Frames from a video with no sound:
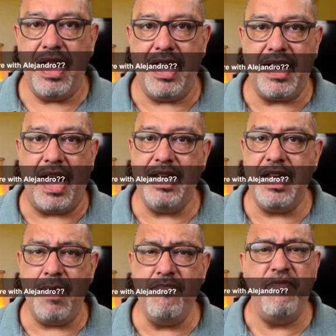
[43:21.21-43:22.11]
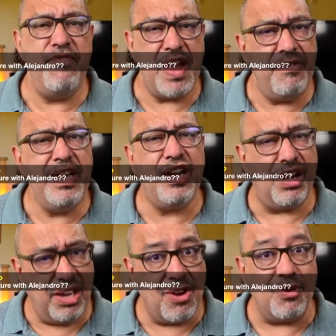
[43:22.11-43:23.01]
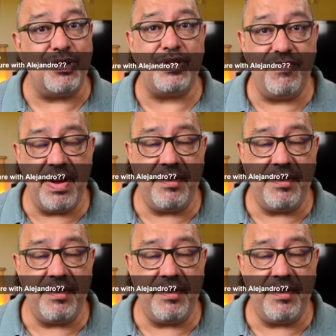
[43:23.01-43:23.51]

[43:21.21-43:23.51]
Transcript: and I came very close